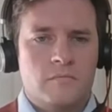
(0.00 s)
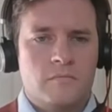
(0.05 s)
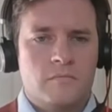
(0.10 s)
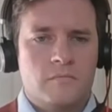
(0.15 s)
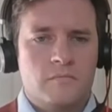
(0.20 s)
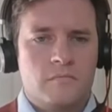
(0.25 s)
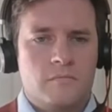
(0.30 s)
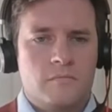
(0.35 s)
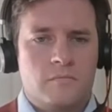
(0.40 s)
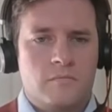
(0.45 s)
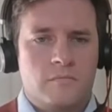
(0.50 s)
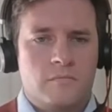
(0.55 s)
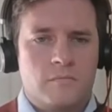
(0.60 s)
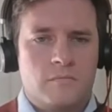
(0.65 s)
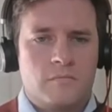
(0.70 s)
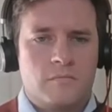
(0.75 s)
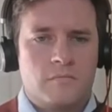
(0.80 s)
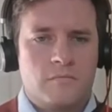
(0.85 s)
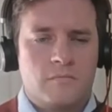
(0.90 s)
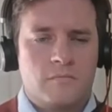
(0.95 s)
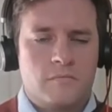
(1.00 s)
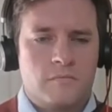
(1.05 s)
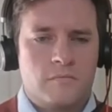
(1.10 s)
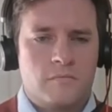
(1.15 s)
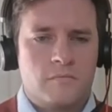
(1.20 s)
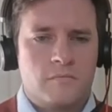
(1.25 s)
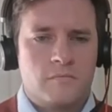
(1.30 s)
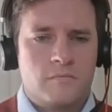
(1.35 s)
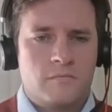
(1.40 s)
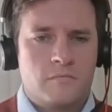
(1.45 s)

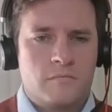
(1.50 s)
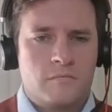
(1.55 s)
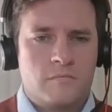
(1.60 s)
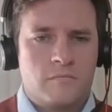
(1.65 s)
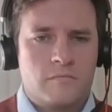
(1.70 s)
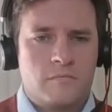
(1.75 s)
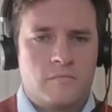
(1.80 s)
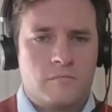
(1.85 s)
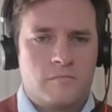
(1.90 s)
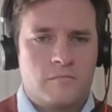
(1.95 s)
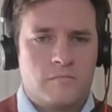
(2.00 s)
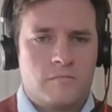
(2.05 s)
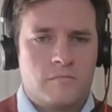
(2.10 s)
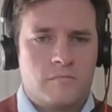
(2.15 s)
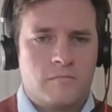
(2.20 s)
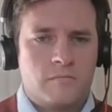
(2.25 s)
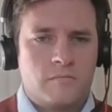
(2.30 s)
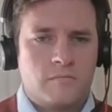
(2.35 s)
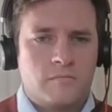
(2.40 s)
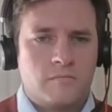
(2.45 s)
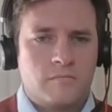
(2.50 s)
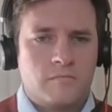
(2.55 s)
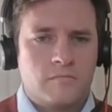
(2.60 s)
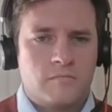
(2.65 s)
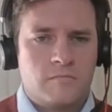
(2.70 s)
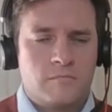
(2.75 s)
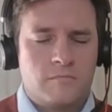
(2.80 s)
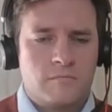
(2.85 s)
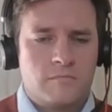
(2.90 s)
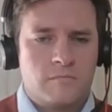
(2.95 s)

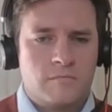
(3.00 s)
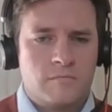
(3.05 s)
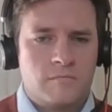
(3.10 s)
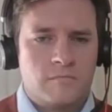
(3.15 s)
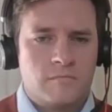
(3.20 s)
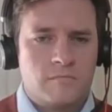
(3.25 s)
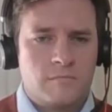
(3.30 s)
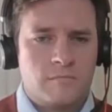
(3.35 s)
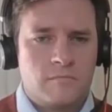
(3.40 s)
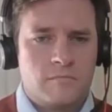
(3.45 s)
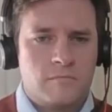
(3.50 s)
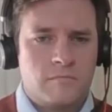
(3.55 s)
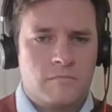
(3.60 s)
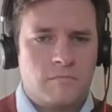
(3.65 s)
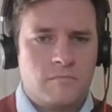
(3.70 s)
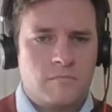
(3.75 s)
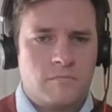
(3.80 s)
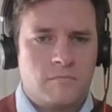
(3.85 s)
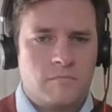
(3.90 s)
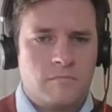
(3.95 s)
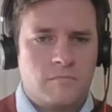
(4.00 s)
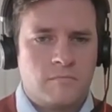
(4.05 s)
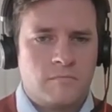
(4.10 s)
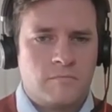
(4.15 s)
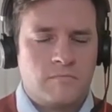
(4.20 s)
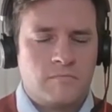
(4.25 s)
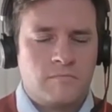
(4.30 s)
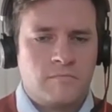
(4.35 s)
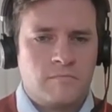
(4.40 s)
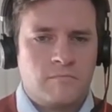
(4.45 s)

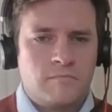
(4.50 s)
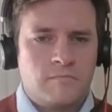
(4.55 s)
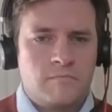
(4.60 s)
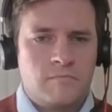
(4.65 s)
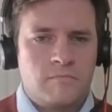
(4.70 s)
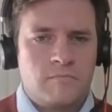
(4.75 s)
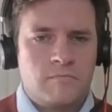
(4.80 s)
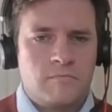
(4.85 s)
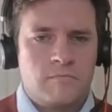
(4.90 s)
No words are spoken by the person on screen.